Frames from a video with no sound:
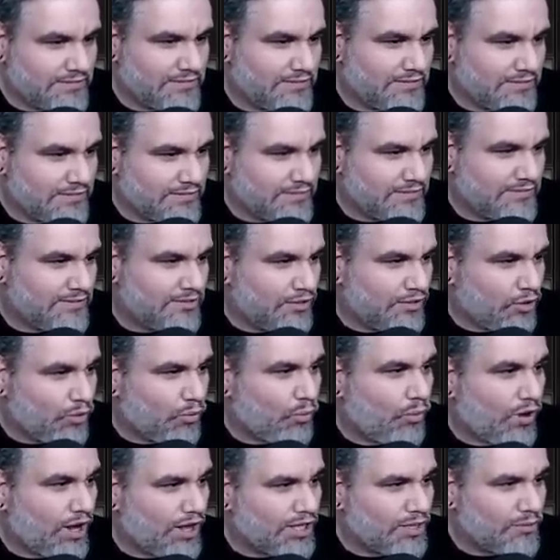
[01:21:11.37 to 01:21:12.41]
Yeah, Luigi.
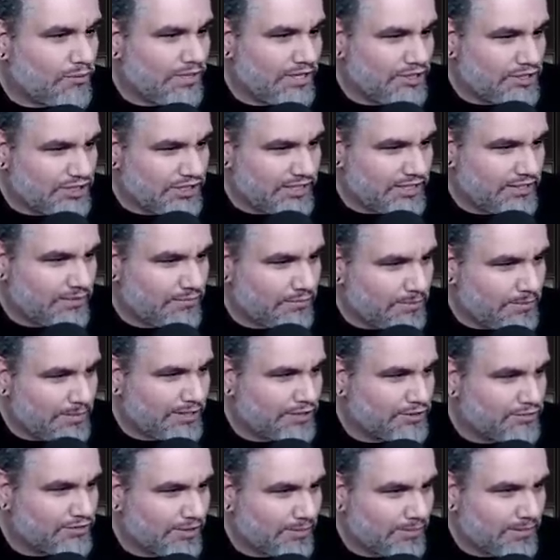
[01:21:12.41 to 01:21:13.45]
Waluigi would be
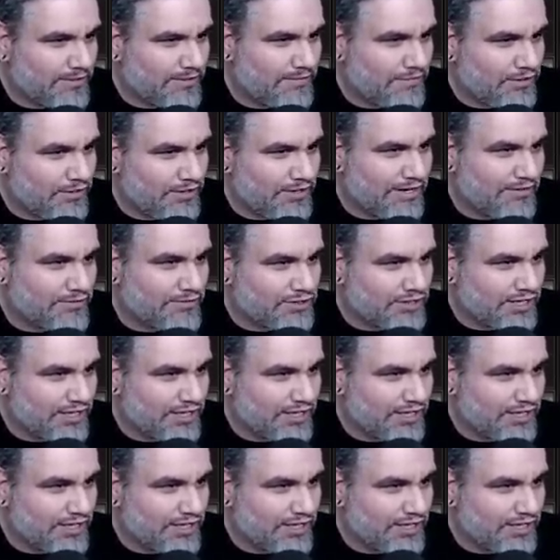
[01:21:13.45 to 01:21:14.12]
in trouble if you didn't have a